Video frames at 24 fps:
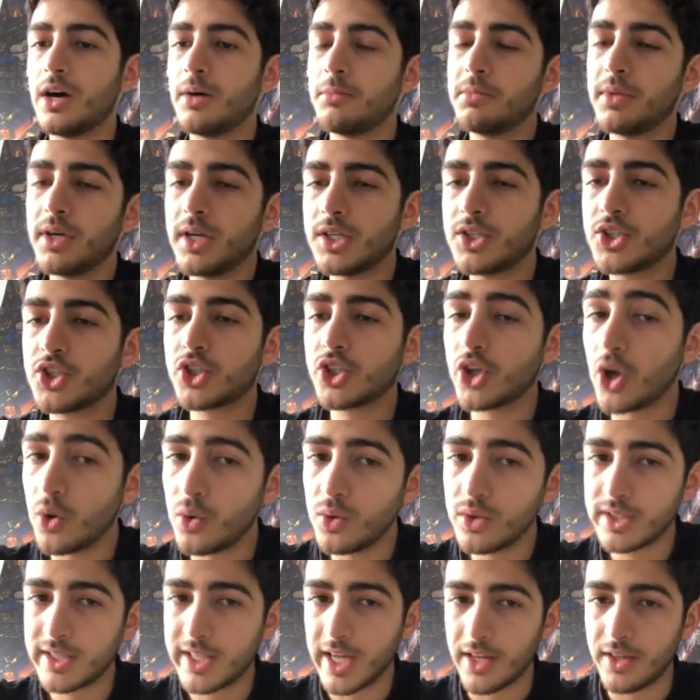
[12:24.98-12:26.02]
It
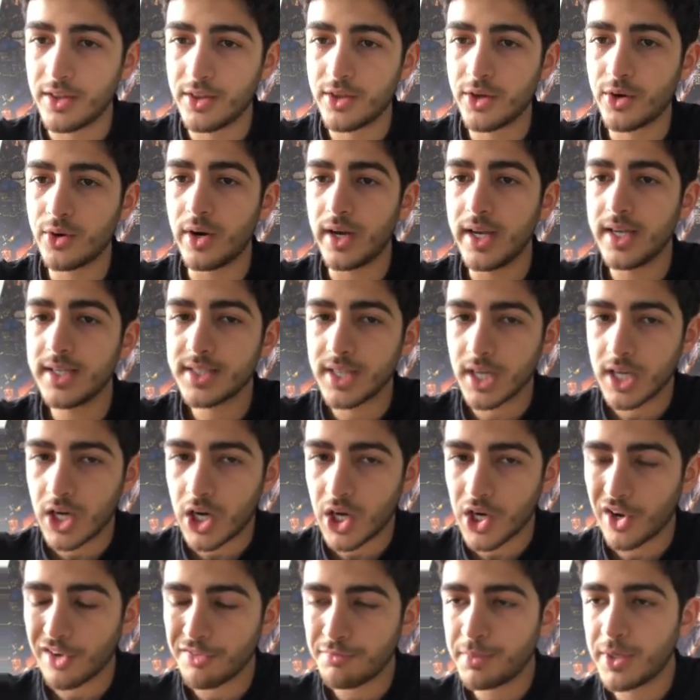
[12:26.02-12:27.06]
shows that there is a
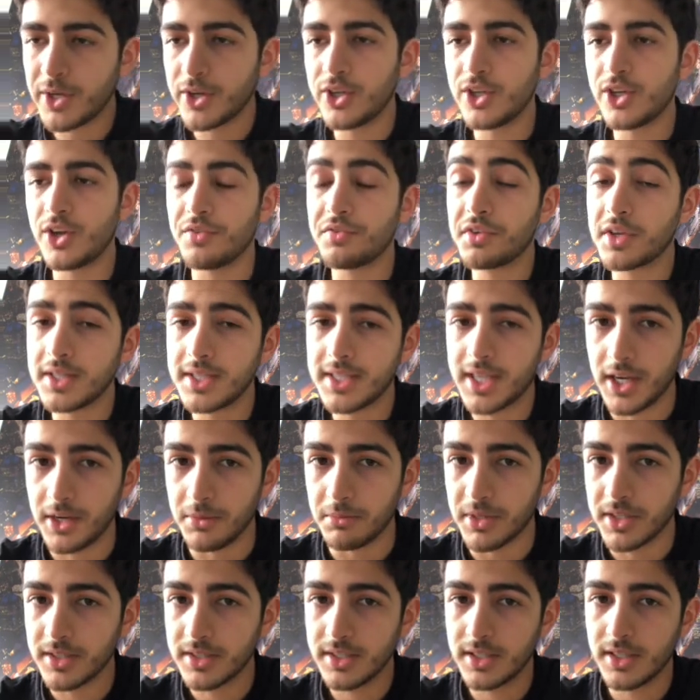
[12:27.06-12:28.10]
cutoff period of
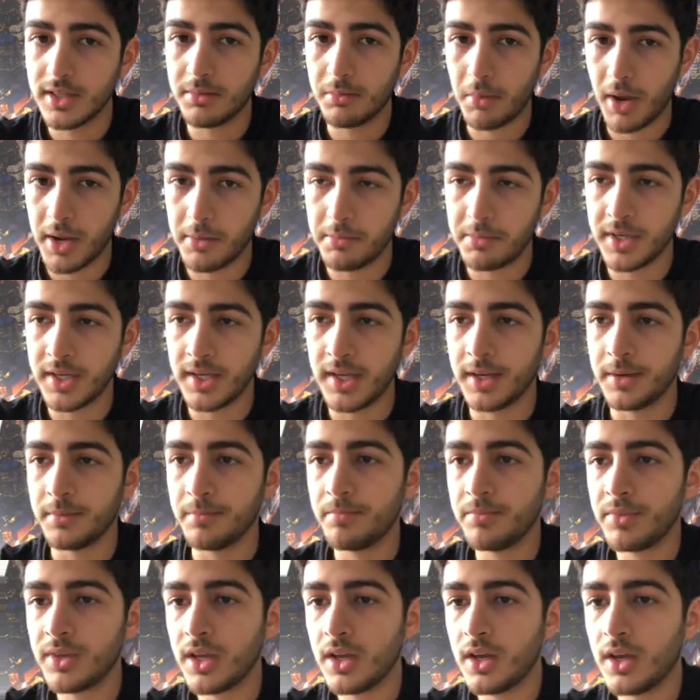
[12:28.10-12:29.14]
containment, in my opinion.
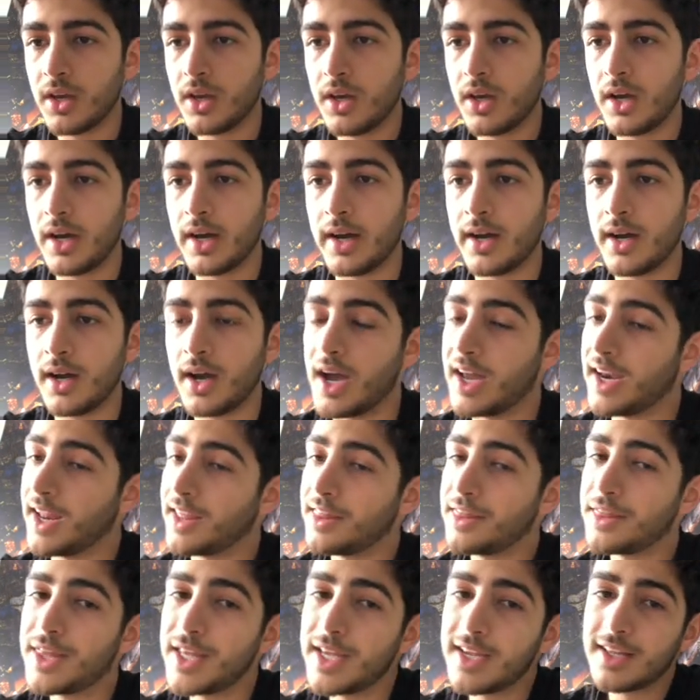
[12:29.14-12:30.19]
And I
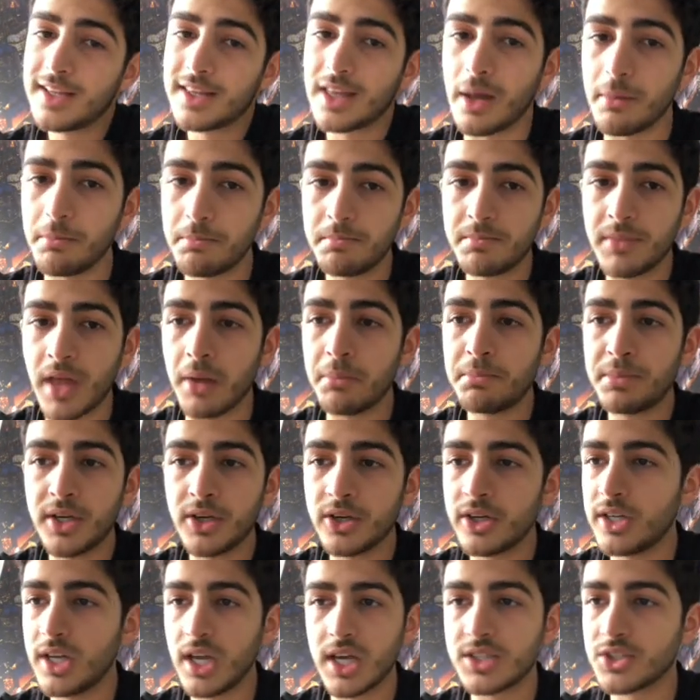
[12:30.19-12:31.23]
think that that
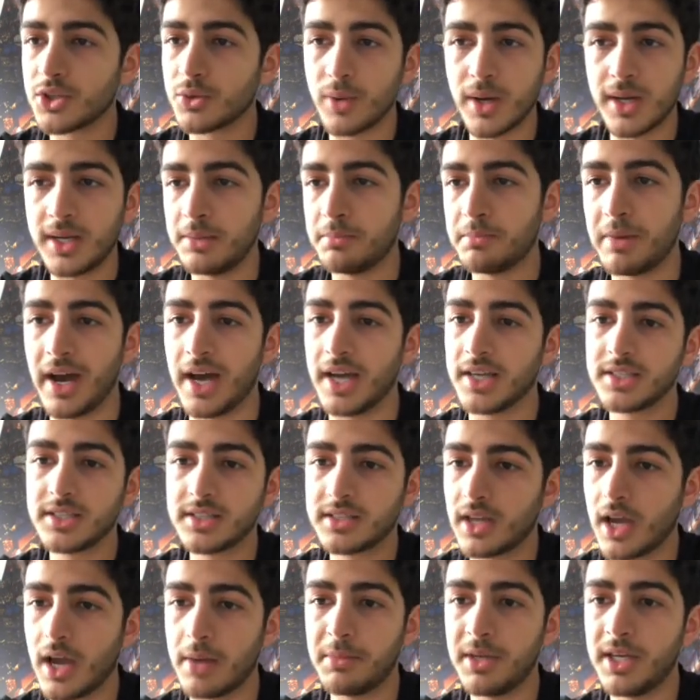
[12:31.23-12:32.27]
period has already
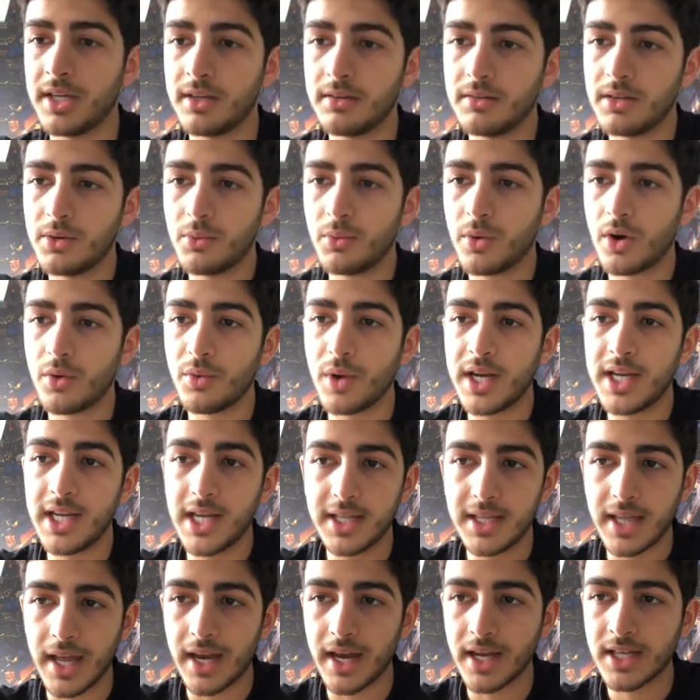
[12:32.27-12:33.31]
passed. I mean, we're already
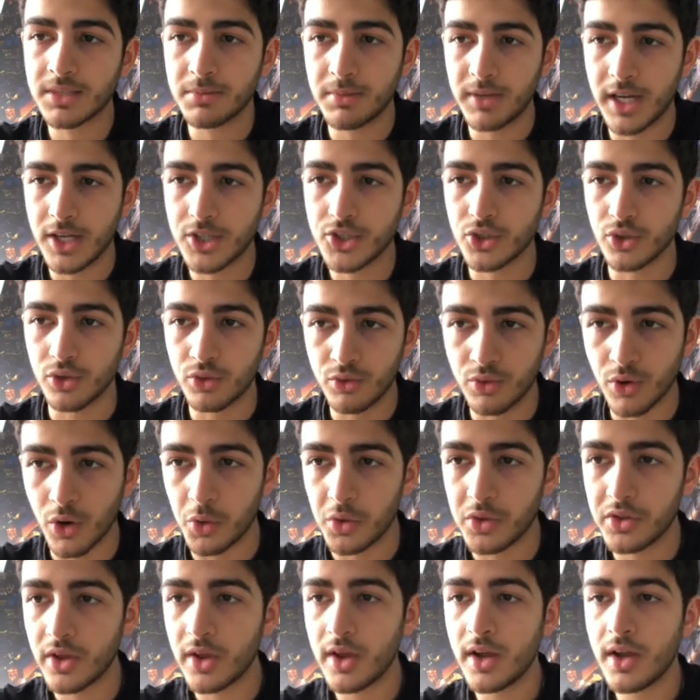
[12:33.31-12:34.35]
in that exponential growth.